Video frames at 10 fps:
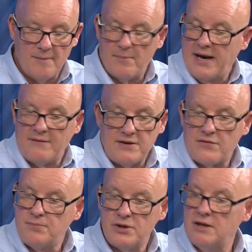but I've
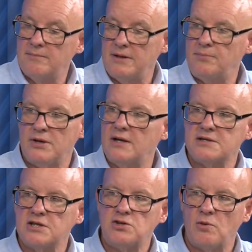never been put in a
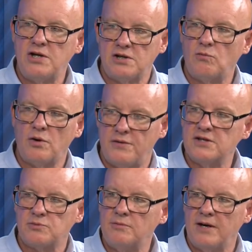situation where
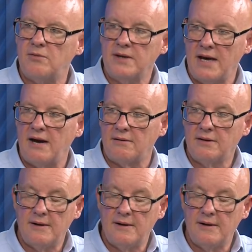this would bail me out.